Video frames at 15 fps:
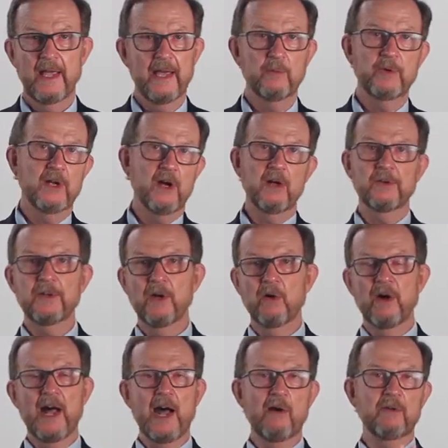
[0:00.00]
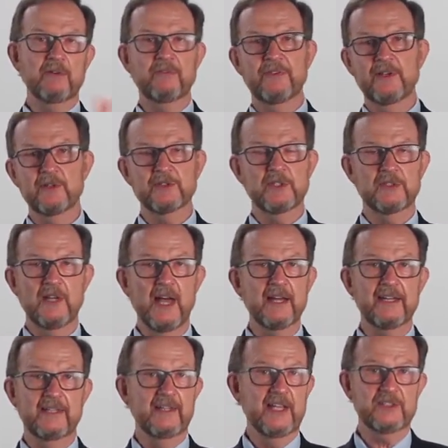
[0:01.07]
And we all know how it feels does
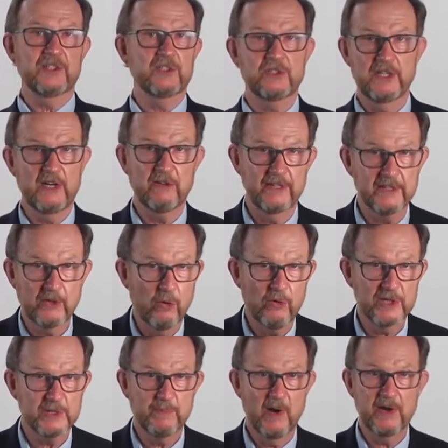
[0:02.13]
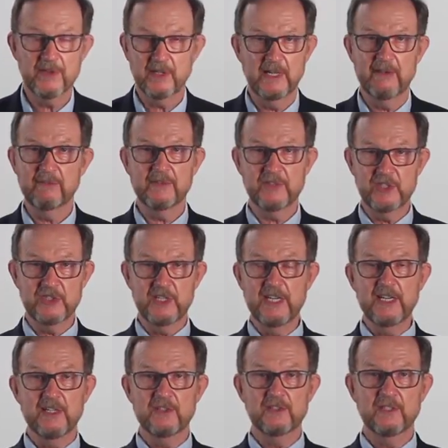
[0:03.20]
not necessarily correspond to the level of
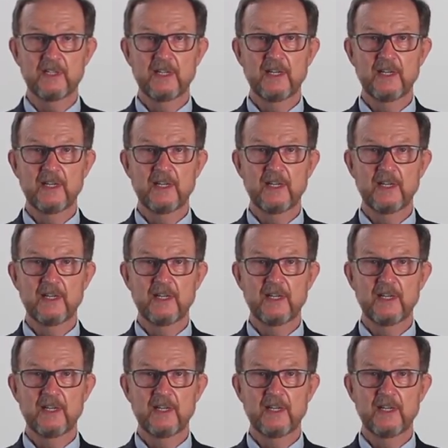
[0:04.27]
disease.